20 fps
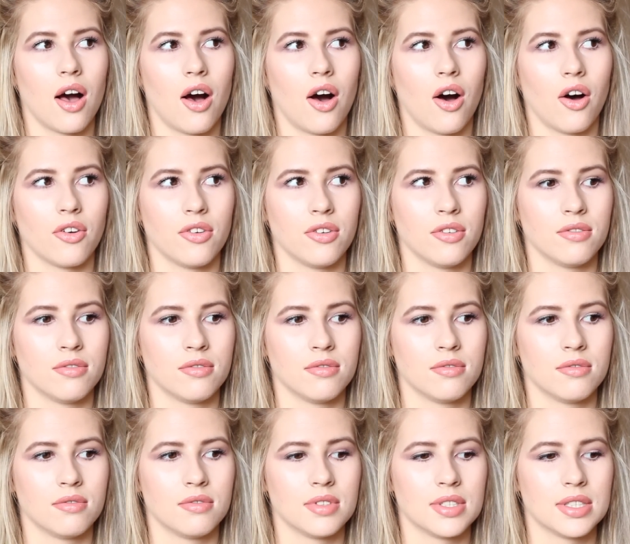on
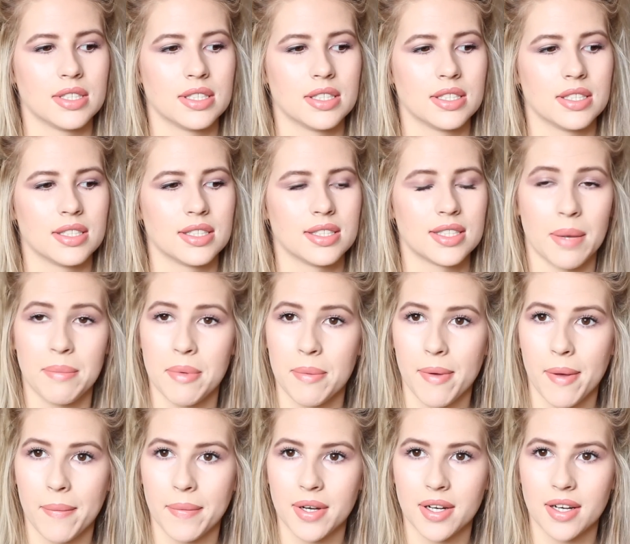
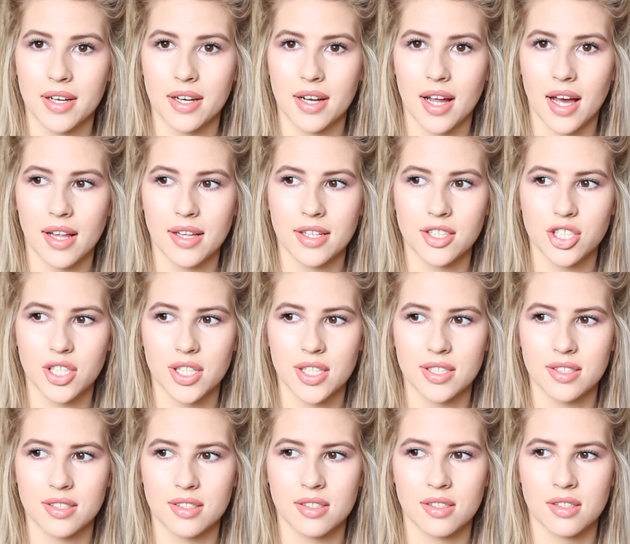semi-permanent
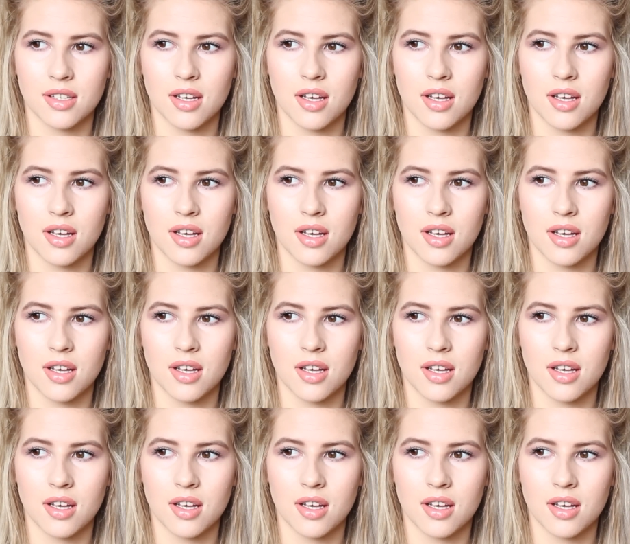eyelashes.